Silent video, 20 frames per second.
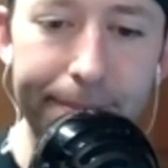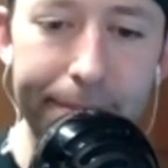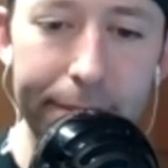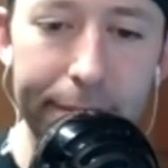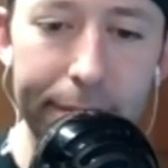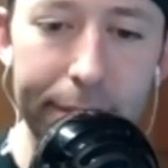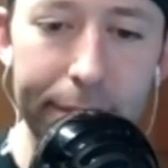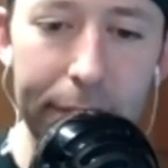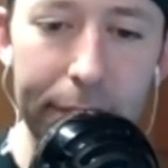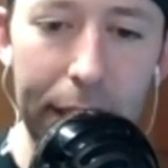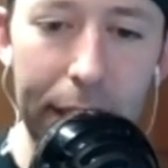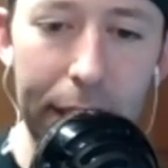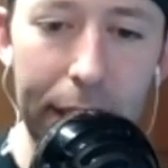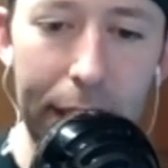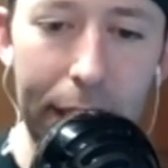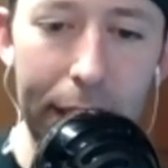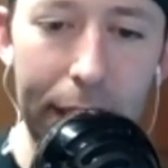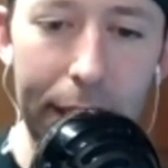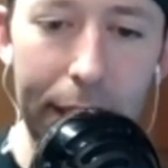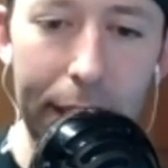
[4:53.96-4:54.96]

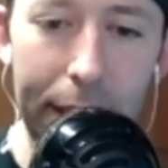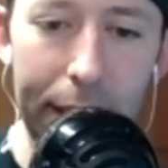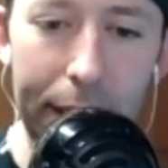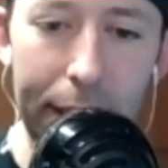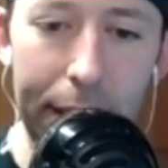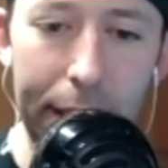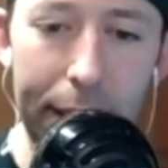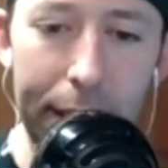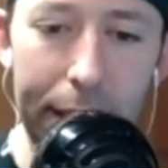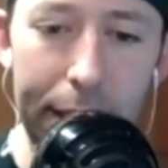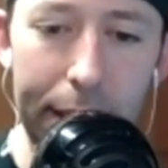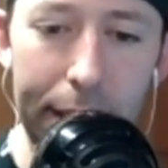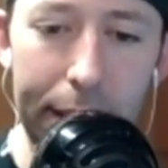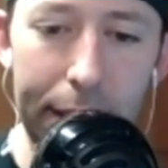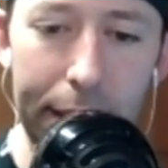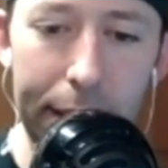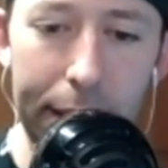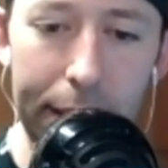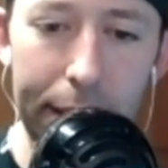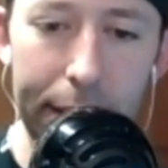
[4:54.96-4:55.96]

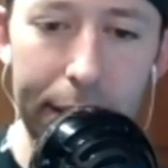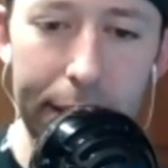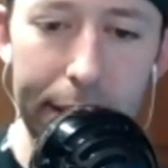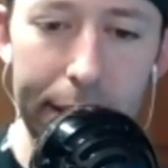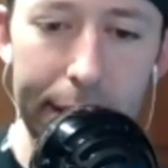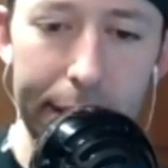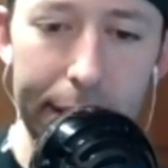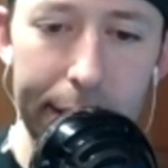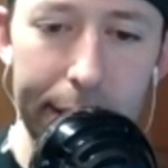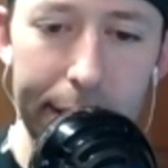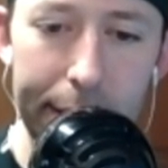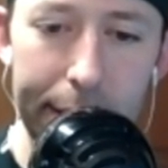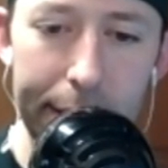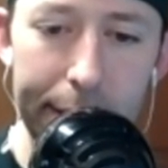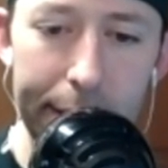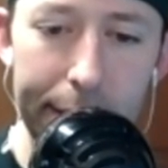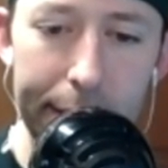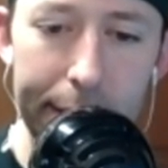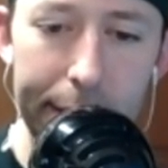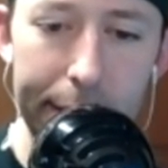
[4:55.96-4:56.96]

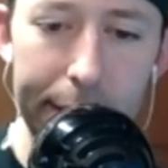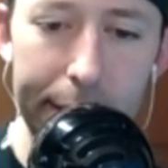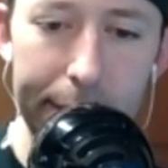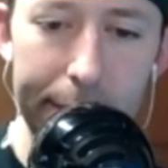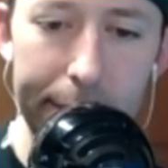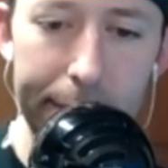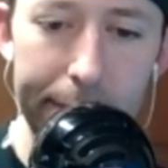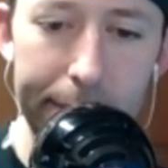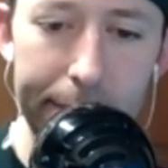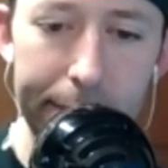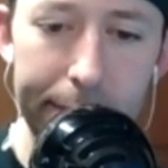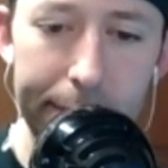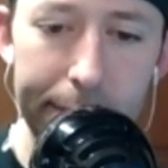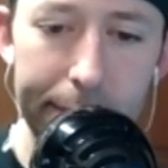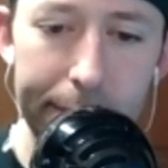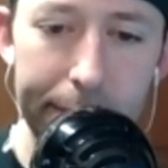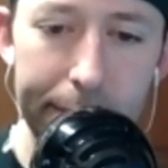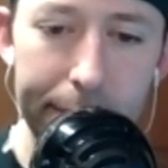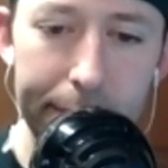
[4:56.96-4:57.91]
(not speaking)